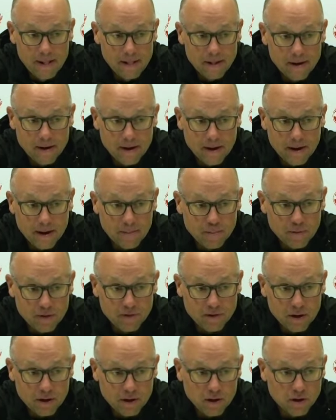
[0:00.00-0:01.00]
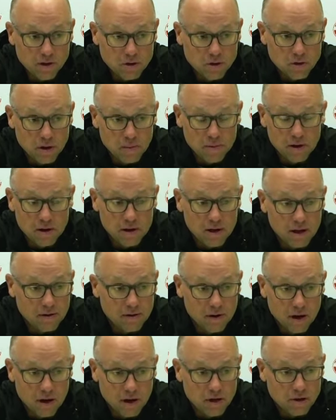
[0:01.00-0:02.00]
If he can contribute in other
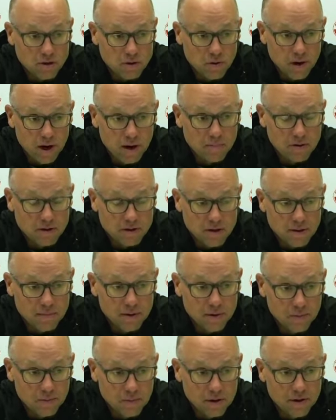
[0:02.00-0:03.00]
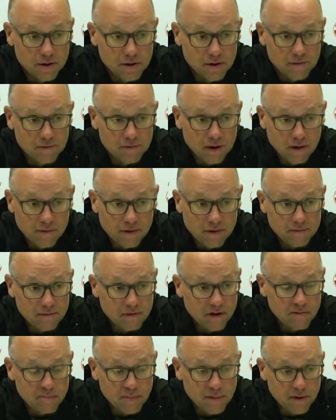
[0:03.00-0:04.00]
areas, great, but he's got to be a really good
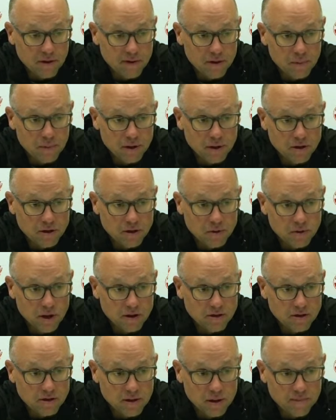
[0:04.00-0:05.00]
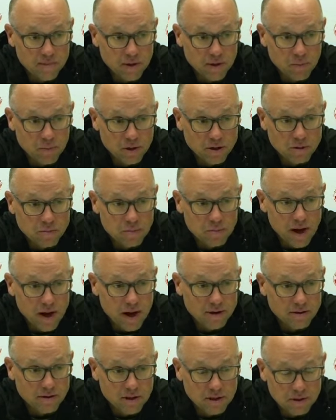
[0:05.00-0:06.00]
5-on-5 player that we can trust, that wins
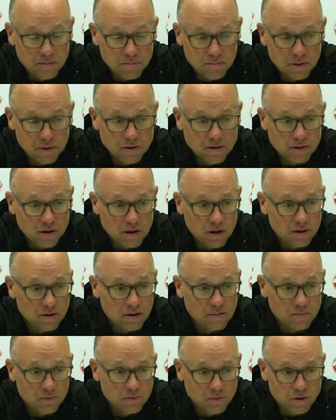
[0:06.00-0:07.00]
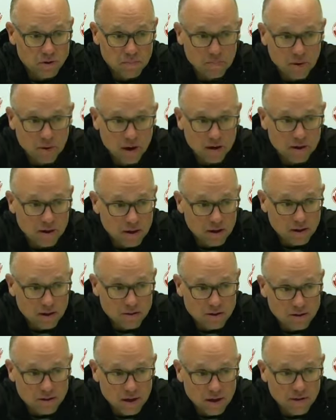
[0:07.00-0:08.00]
battles, that competes hard, that moves the puck, that
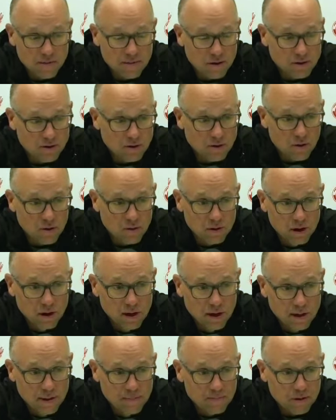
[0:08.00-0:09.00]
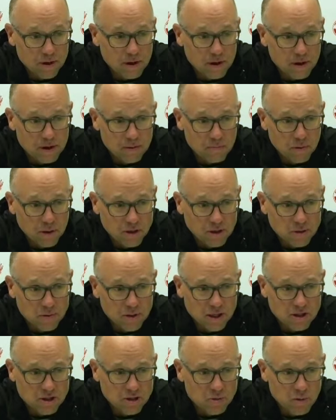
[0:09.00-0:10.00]
gets us out of our zone, and plays with
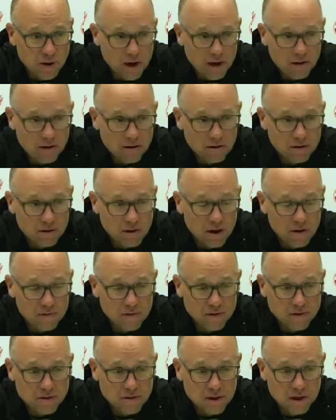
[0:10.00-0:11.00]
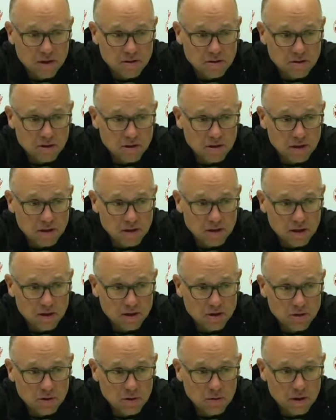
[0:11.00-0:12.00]
that swagger and confidence that he's
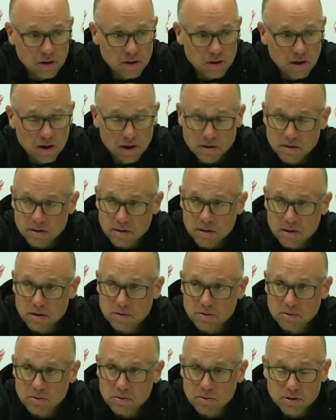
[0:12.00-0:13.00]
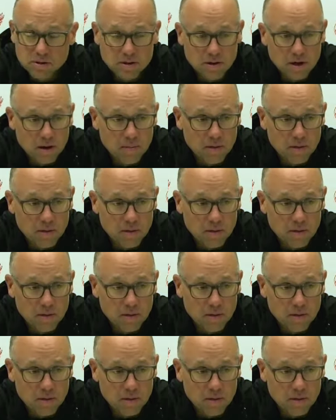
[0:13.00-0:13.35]
shown a lot through his time